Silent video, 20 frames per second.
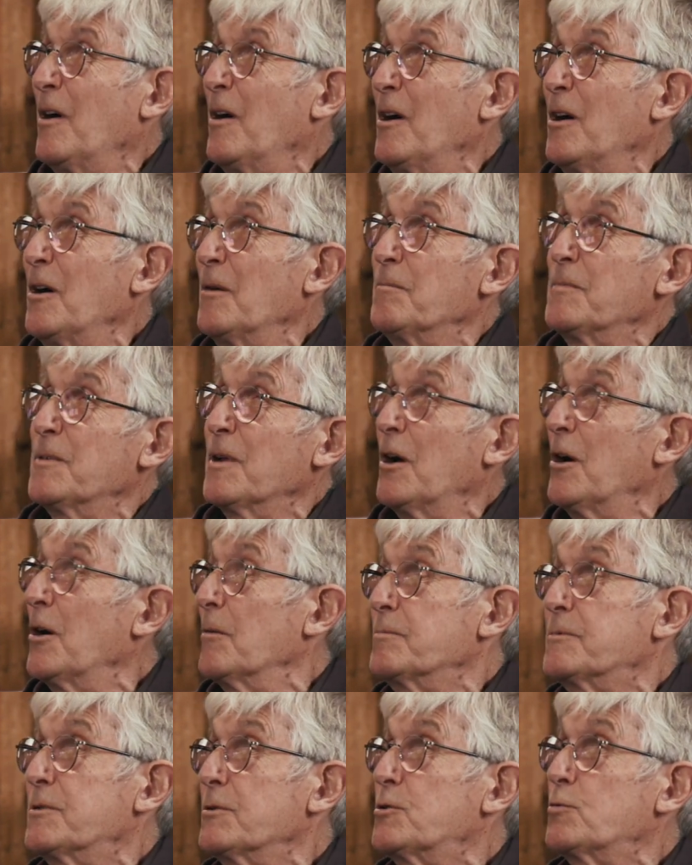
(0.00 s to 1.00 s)

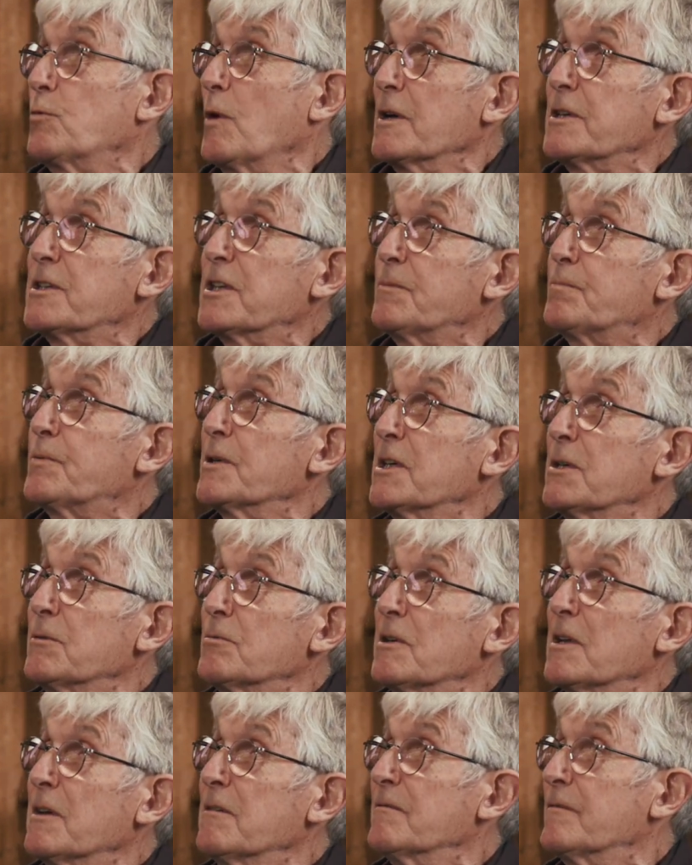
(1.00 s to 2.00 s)
up to 20
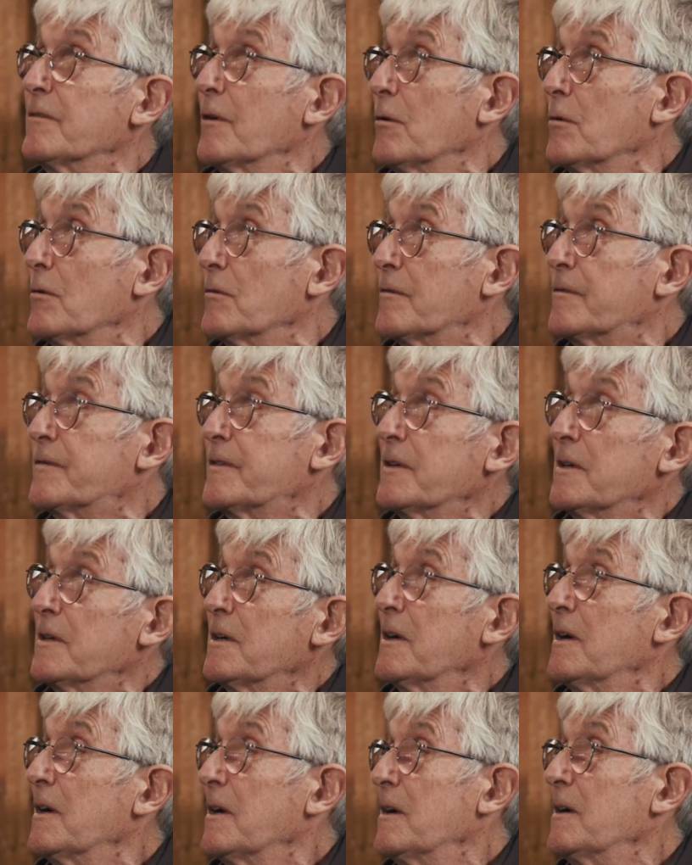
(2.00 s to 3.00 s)
people involved
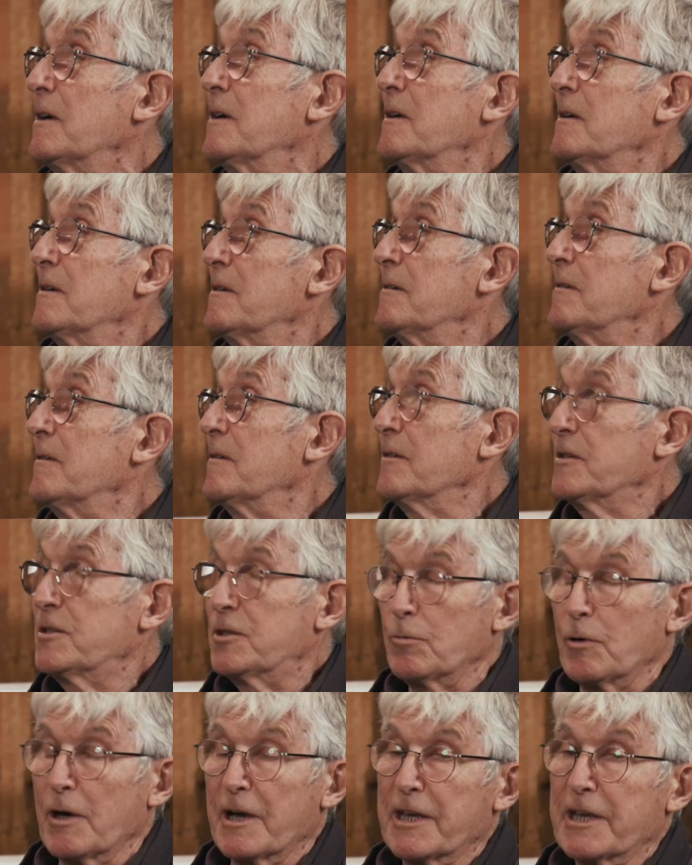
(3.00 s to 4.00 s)

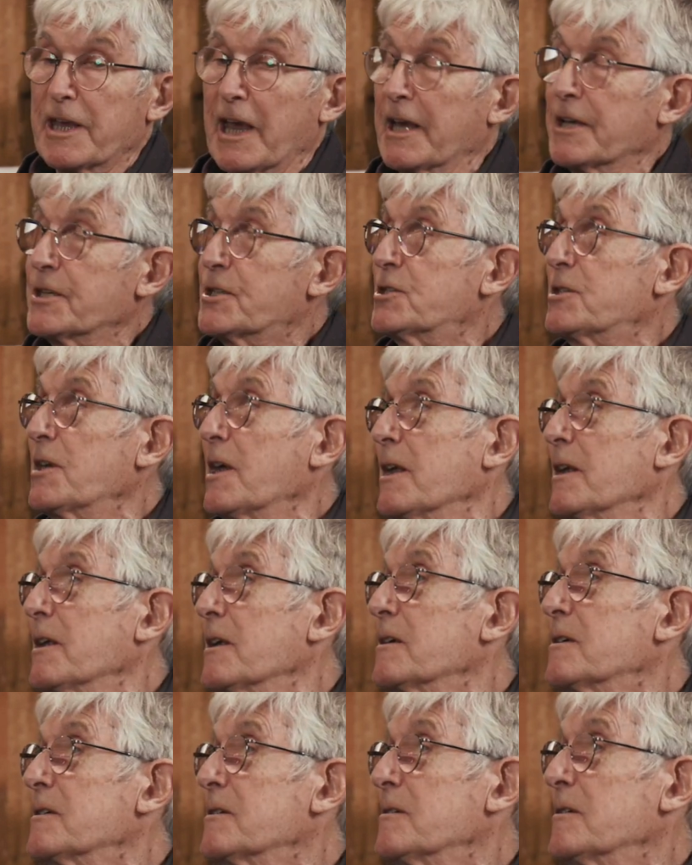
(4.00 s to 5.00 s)
to any
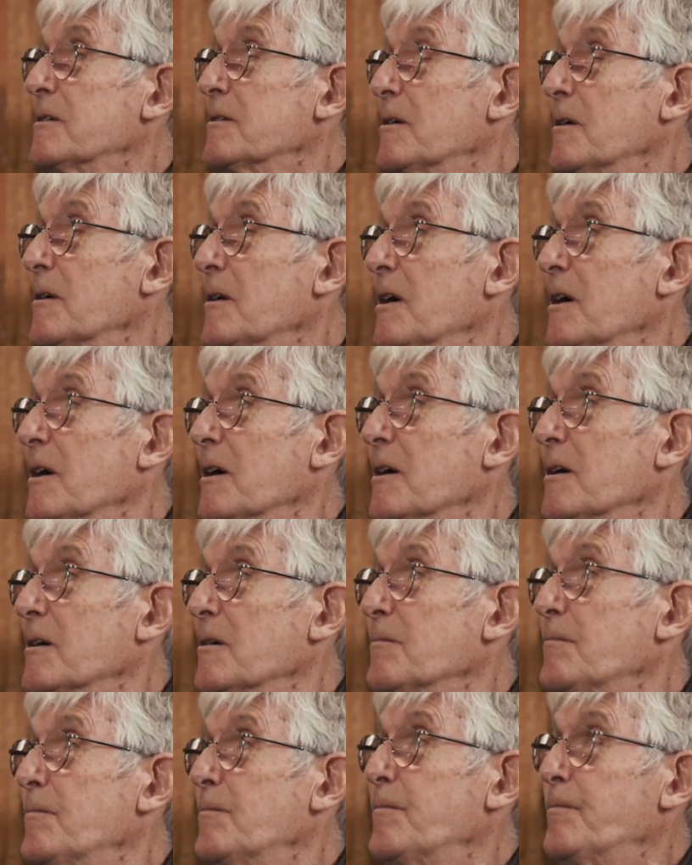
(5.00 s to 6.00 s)
extent,
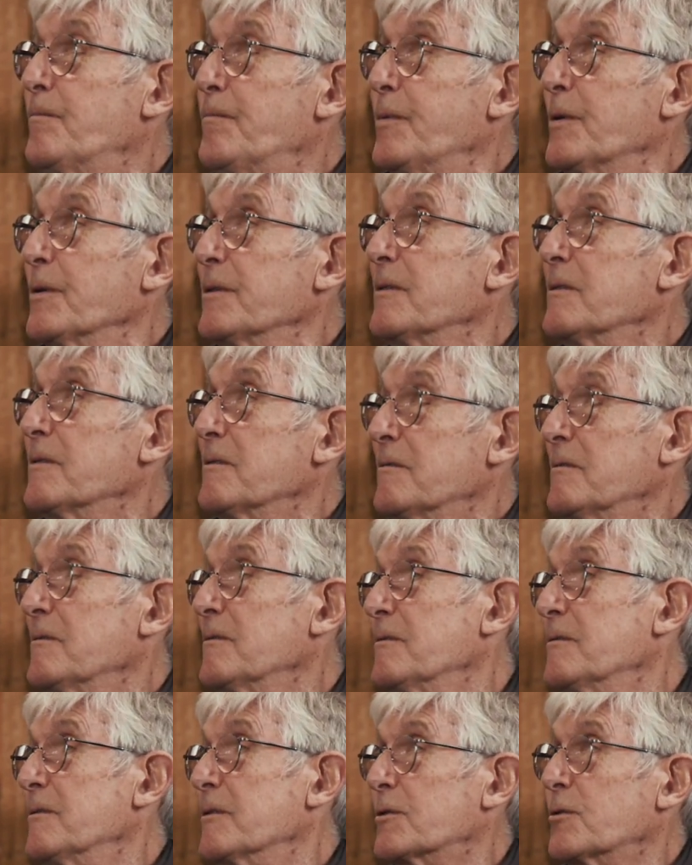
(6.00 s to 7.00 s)
but
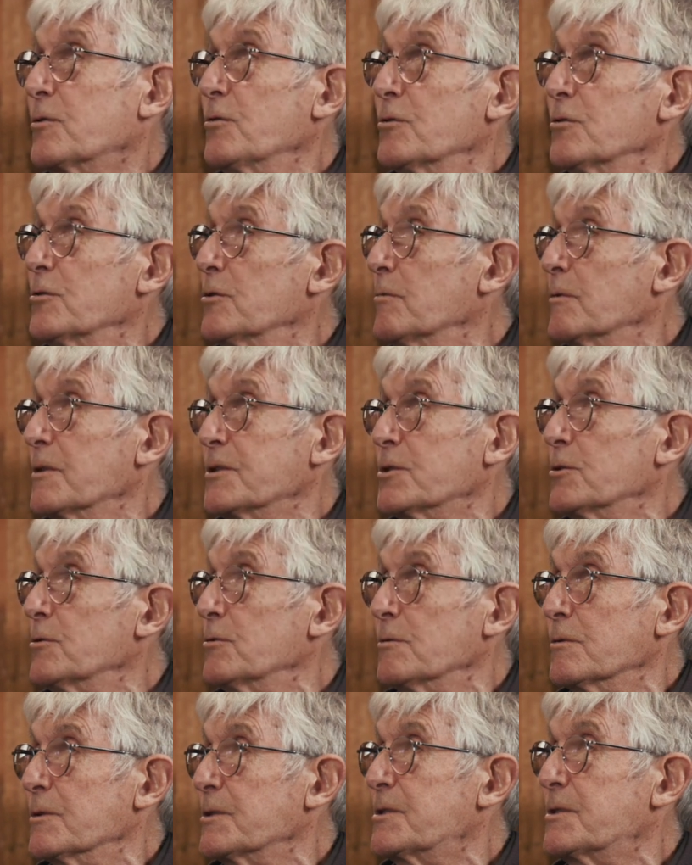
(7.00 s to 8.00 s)
the core was
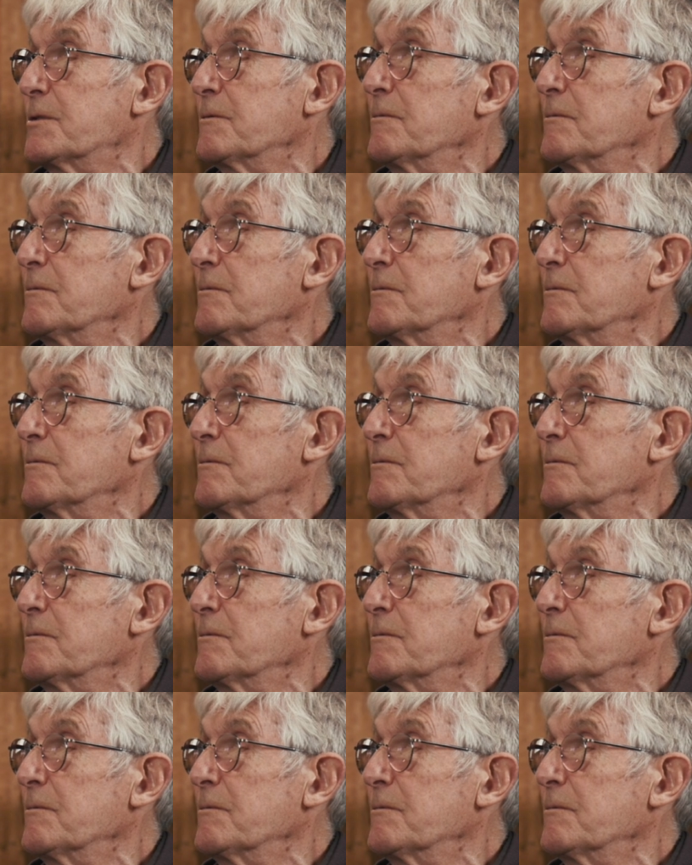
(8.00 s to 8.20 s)
always